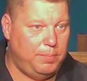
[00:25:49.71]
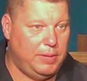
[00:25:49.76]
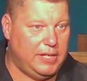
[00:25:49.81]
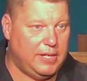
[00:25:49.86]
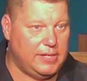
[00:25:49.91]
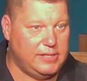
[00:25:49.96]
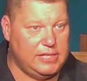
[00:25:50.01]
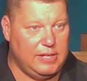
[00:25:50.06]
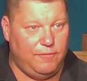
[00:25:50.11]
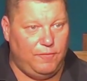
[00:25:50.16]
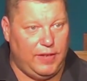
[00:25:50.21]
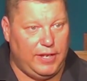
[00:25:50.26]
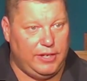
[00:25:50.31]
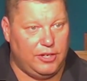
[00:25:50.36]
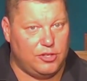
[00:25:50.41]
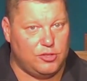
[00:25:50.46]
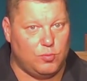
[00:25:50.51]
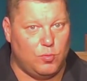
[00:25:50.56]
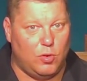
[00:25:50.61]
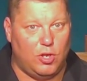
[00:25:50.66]
Because he
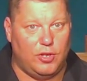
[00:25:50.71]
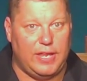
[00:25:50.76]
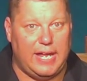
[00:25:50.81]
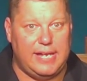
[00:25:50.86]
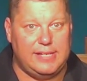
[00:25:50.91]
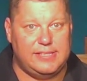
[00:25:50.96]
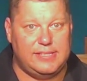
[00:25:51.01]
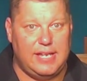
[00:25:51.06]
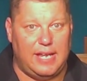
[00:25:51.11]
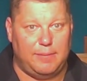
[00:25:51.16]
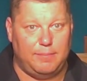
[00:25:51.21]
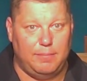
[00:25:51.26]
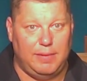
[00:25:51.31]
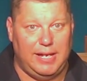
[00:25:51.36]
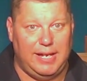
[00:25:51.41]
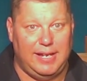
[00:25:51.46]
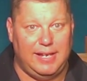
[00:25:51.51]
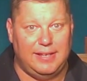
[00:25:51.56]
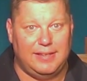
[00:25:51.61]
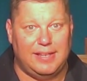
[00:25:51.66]
figures, well, they sent
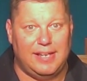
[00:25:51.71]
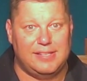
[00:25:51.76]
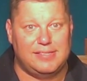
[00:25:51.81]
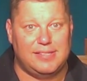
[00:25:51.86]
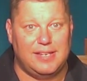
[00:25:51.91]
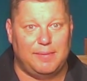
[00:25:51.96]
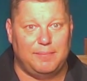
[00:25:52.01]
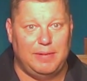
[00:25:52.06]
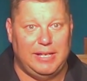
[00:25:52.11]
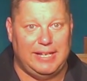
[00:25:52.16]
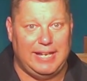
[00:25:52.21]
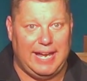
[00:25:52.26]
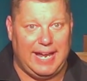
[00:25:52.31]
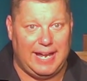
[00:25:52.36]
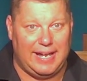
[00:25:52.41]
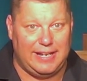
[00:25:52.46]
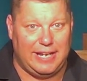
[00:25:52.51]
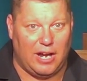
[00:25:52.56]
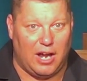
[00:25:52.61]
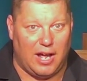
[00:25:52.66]
me, they sent me to
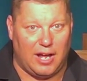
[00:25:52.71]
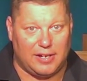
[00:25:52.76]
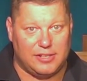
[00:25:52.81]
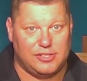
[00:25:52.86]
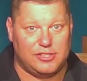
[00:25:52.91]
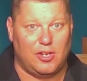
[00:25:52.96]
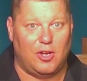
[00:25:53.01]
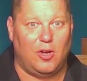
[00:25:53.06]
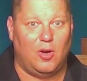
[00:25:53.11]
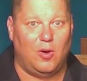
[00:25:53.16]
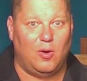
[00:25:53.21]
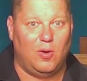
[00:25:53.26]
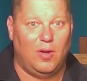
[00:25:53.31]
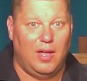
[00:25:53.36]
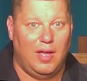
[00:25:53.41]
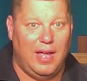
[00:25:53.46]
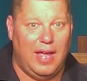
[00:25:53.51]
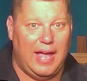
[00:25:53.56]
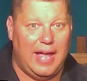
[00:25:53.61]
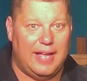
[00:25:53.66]
Antioch.
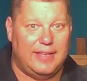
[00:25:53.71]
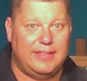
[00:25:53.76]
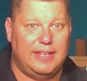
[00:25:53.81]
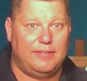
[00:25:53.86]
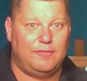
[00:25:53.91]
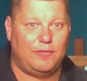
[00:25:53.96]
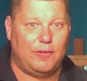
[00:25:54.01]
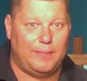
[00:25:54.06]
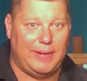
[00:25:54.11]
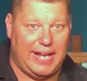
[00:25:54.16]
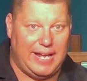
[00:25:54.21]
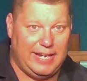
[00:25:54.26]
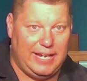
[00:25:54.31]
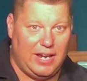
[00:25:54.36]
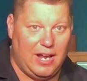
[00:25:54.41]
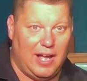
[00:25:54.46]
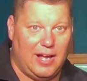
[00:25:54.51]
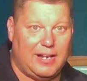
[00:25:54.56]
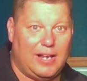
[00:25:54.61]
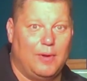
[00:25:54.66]
So, and then from
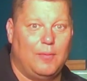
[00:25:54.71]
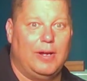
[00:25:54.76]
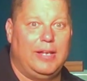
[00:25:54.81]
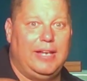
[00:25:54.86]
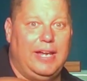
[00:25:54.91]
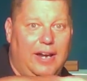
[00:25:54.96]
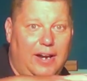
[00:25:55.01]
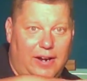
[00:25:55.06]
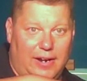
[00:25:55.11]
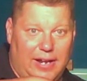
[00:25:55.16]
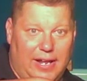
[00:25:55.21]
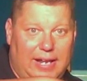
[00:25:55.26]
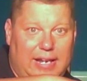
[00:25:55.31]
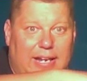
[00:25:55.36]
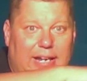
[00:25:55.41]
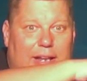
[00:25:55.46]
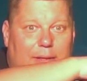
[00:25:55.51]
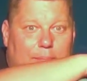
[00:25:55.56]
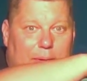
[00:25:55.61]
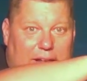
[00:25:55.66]
Antioch, I went here and I
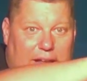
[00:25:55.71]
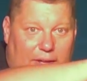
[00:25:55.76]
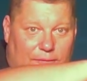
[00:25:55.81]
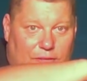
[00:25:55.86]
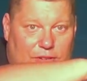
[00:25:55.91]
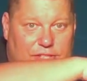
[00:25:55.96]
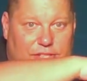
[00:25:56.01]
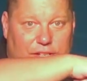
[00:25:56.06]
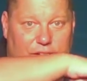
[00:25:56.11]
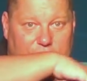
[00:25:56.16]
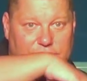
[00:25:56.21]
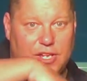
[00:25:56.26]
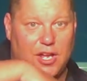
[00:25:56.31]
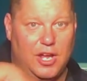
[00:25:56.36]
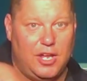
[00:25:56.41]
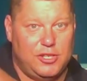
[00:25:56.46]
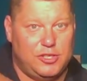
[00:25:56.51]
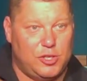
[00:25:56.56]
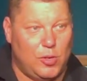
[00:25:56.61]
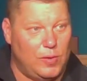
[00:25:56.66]
ended up in
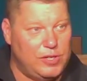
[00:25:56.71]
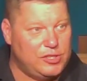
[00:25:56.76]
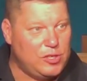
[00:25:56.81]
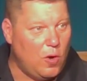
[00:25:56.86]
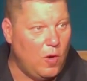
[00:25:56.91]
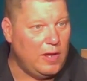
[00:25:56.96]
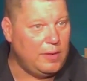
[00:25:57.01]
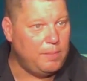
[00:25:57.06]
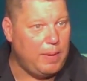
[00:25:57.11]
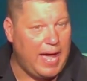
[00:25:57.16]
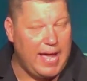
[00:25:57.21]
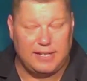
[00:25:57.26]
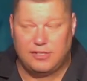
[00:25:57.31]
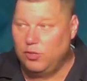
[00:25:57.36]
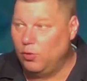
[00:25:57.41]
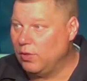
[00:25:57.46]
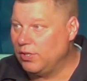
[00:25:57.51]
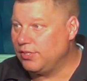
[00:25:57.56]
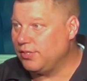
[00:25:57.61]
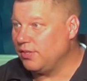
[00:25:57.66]
Ephesus. So he's going
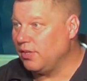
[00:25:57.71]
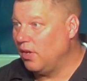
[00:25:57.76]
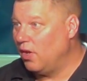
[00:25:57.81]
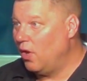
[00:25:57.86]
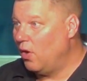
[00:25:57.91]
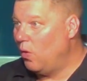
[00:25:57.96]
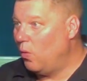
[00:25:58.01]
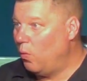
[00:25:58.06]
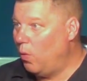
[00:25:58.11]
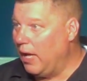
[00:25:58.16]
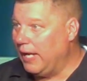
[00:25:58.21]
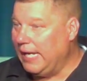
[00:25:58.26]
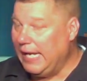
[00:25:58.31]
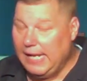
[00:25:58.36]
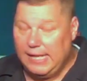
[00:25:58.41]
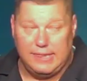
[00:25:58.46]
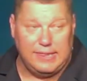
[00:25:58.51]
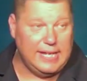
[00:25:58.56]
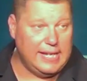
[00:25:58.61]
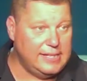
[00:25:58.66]
back to his
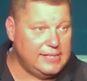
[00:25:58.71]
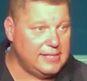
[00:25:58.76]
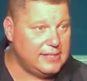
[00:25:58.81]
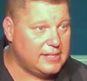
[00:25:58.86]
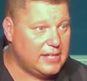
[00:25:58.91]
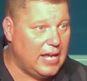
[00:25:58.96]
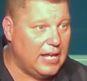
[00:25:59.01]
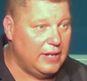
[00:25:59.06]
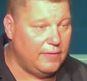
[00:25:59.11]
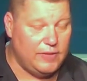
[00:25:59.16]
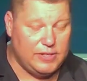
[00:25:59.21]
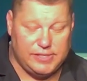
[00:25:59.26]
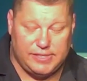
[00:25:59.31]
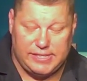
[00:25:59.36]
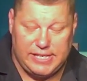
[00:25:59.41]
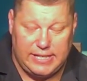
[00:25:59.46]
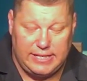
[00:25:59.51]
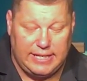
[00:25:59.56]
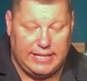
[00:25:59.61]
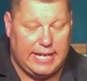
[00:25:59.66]
what he thinks is kind of
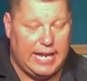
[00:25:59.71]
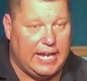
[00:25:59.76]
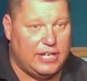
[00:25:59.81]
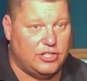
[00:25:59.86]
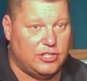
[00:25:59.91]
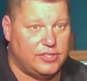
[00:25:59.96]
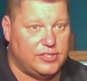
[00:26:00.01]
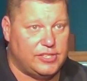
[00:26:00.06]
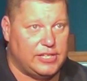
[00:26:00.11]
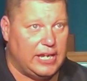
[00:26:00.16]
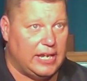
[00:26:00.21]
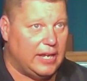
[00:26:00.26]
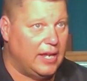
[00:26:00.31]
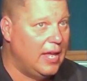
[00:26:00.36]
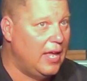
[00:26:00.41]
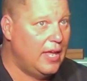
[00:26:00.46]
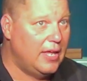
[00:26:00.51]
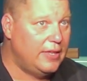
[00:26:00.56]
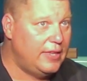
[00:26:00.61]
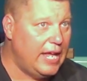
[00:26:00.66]
his sending agency.
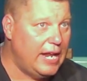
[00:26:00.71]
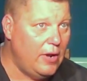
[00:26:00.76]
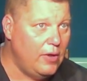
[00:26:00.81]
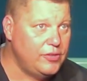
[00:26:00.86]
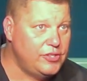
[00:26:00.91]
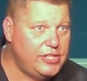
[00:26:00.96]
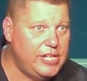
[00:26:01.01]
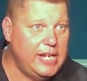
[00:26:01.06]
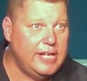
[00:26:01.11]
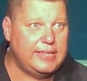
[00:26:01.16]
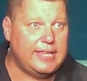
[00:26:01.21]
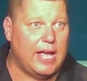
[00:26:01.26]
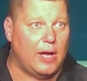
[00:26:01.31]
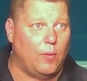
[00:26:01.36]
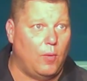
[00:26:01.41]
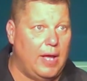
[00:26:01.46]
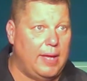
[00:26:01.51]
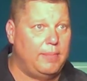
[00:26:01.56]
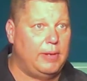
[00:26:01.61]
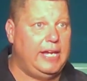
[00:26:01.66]
They don't see it
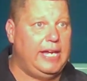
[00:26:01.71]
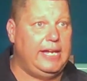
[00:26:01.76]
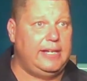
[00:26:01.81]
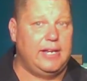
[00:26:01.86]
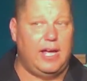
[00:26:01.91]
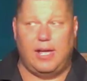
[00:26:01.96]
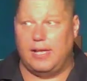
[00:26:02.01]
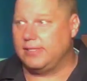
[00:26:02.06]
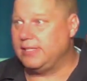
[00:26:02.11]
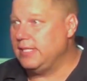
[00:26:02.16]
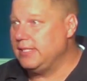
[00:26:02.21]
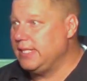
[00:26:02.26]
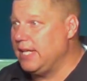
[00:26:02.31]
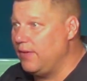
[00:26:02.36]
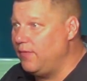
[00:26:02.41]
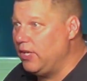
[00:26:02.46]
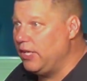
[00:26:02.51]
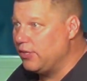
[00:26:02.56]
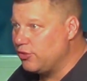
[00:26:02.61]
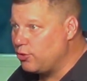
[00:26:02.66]
that way, but he does. He's
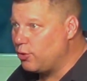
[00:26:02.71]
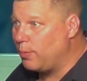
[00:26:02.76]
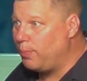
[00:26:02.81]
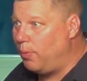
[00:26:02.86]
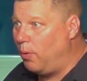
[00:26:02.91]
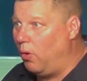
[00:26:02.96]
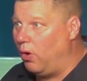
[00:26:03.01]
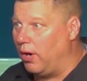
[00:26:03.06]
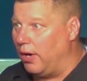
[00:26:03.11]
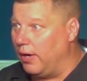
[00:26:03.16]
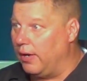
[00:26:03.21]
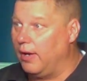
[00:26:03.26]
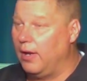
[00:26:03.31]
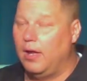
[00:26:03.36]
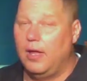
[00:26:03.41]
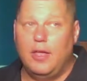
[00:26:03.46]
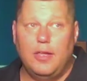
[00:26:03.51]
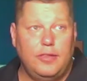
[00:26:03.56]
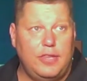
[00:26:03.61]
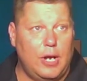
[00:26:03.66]
giving his
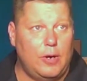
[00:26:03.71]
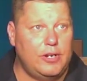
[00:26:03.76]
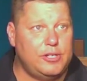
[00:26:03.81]
report.